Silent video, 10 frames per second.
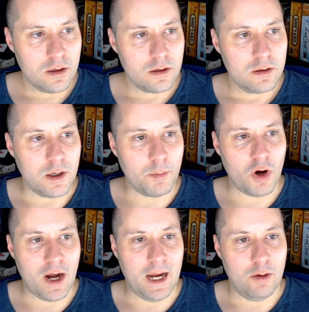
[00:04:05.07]
Number
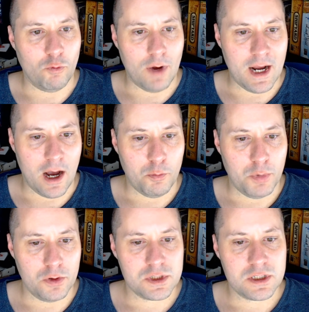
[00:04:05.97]
8, Red
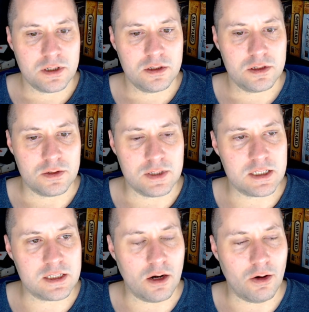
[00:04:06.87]
Outpost. So this is
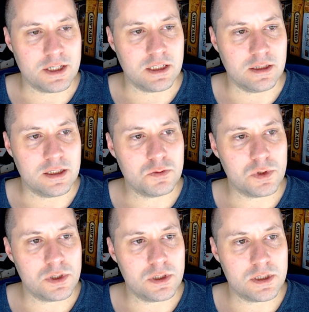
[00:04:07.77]
interesting. This
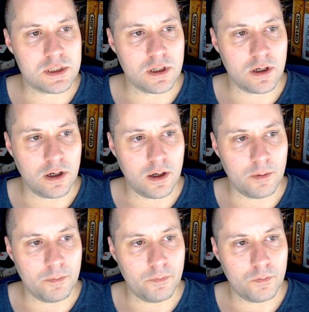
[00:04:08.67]
was
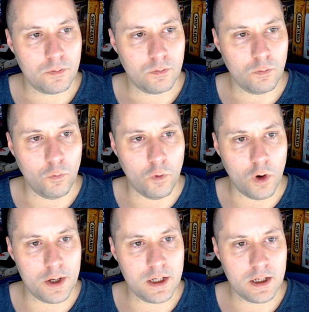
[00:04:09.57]

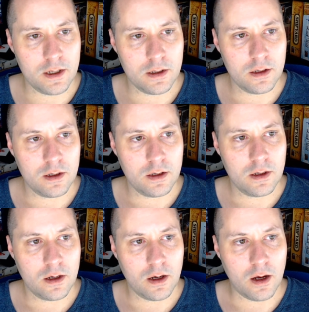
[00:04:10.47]
one
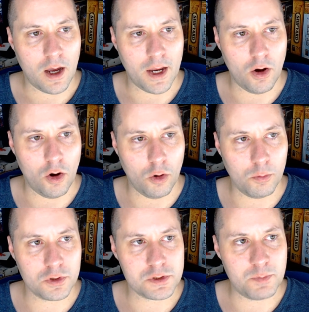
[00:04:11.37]
I
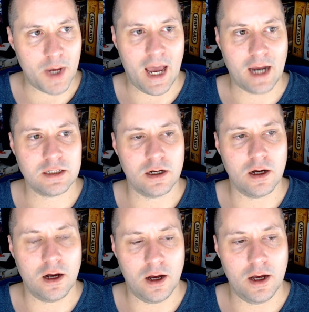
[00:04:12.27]
almost backed
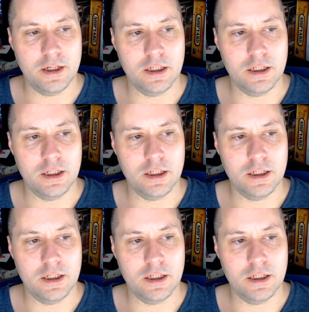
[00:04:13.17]
on